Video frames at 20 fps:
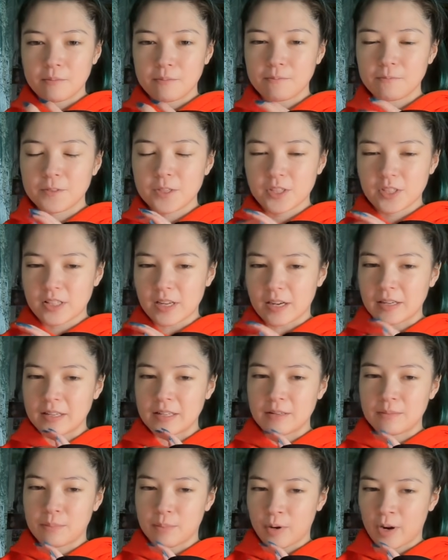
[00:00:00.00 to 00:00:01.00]

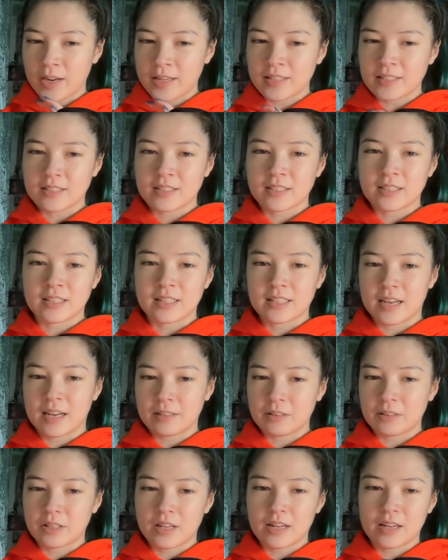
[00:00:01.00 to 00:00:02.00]
studded bracelet I
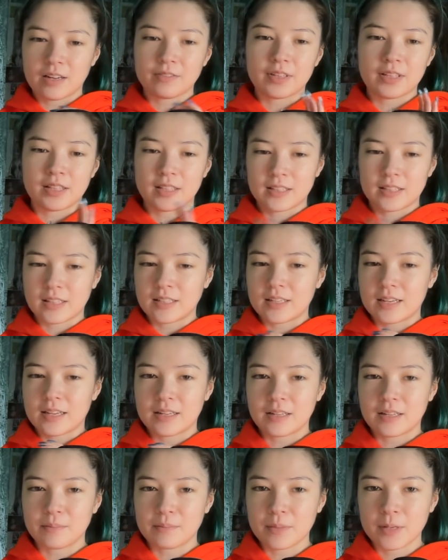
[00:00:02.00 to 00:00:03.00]
love, and then the
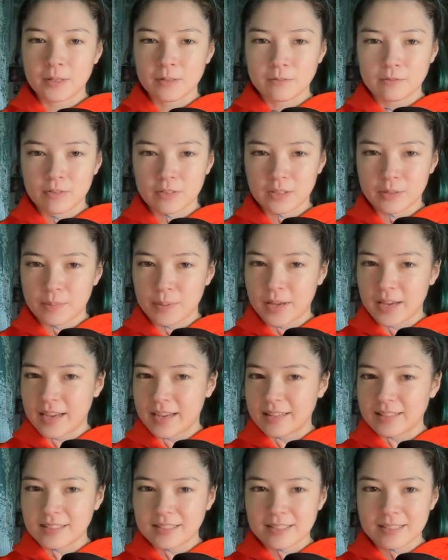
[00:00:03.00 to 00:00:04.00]
denim for the
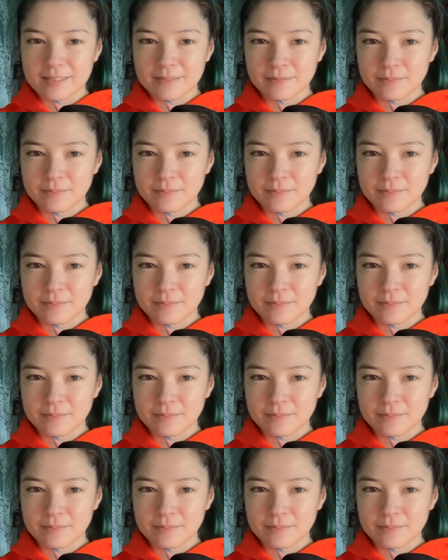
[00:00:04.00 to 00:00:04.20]
pants.